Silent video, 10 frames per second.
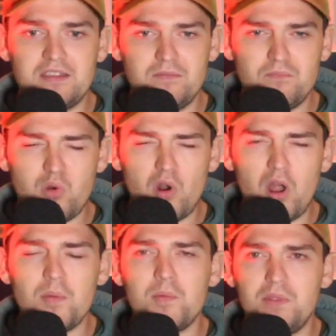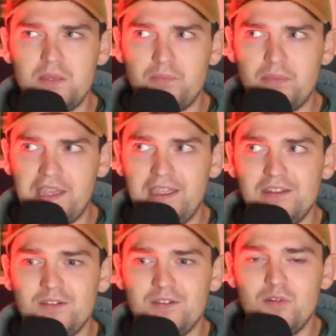probably paid
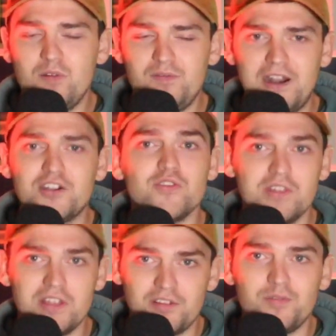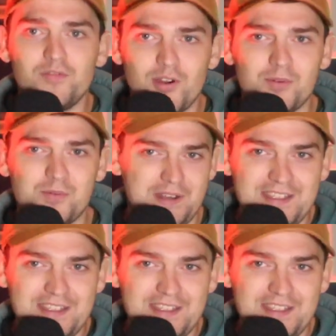far too little for when